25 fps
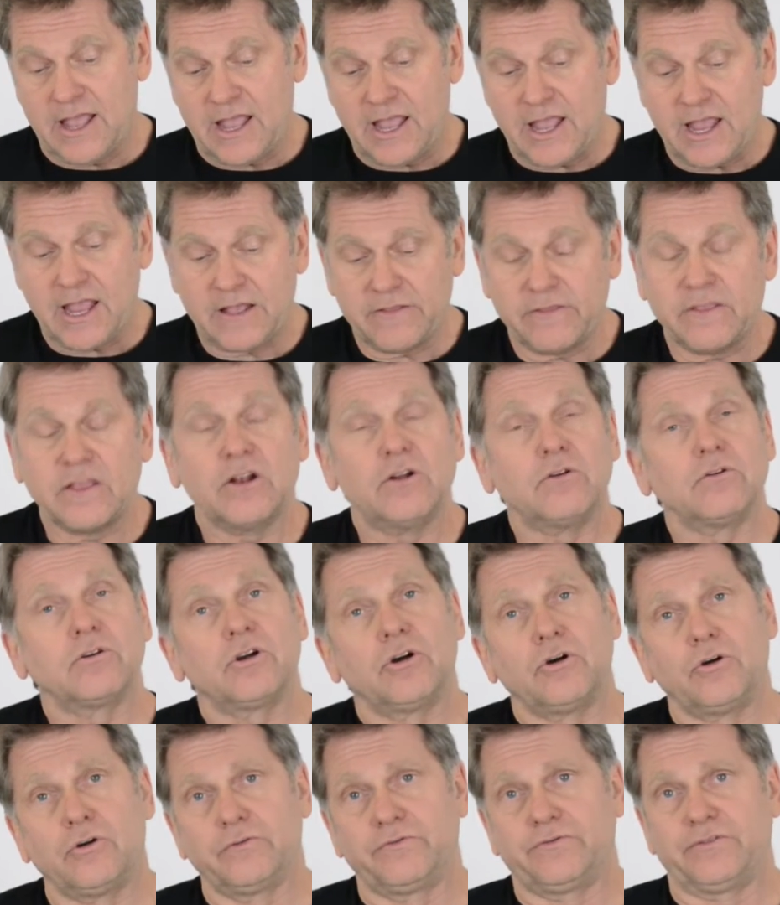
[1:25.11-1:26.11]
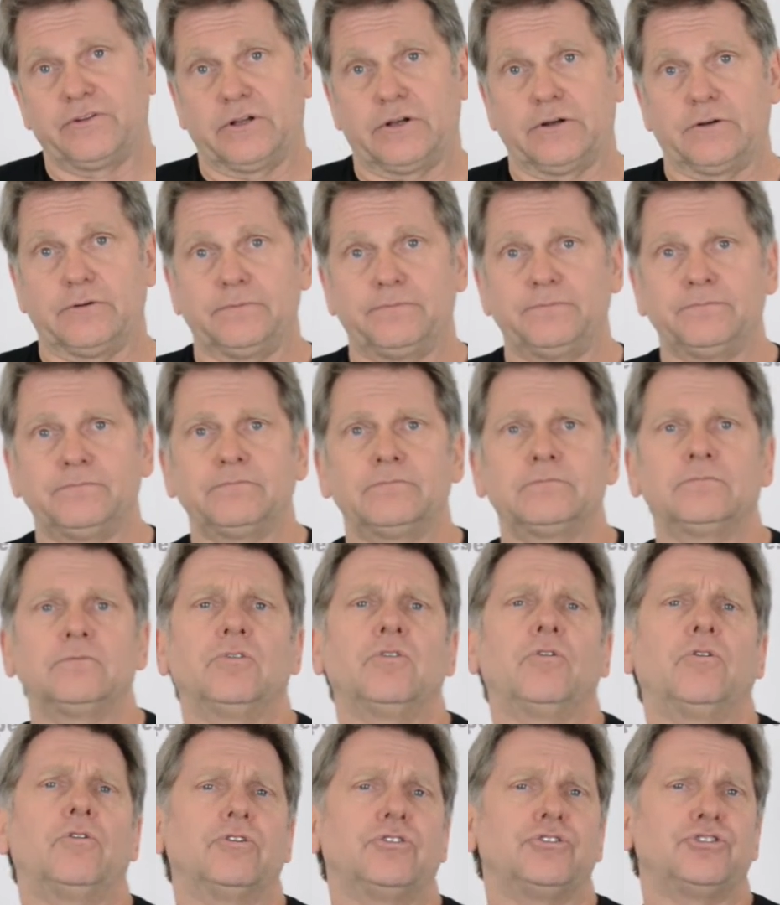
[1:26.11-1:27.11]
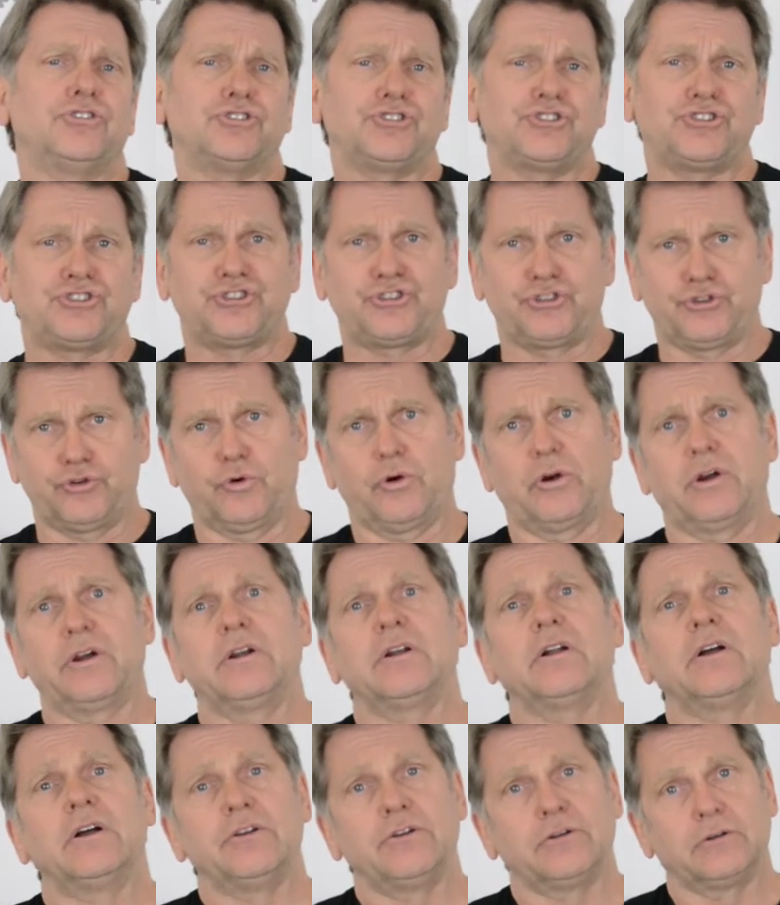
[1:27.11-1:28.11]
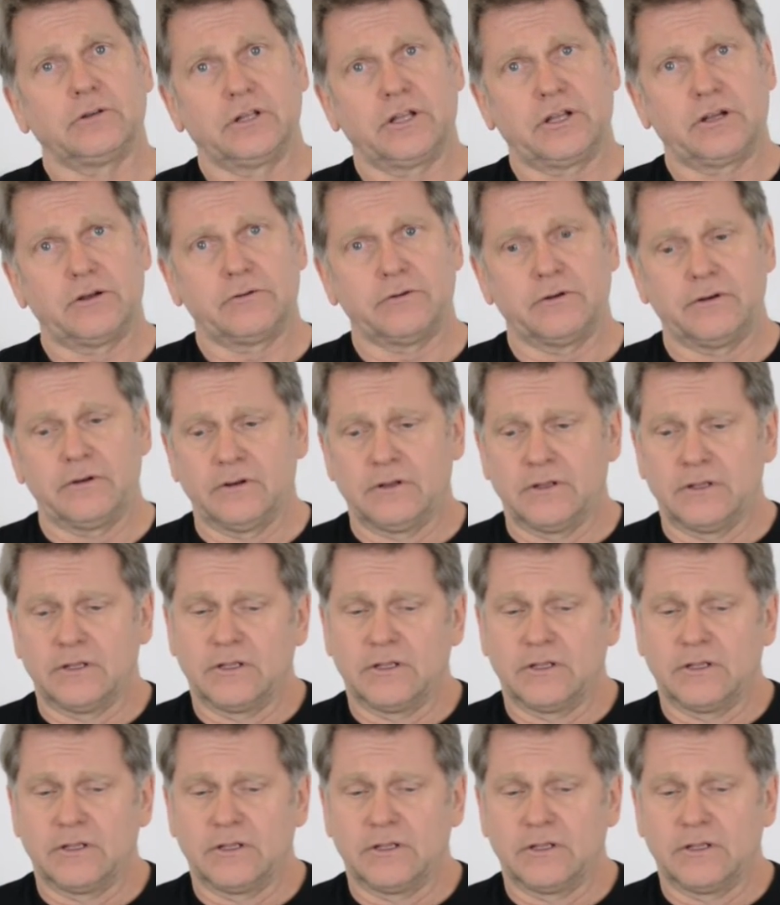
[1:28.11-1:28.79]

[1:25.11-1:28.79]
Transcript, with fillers: And they don't cold flow or distort under load,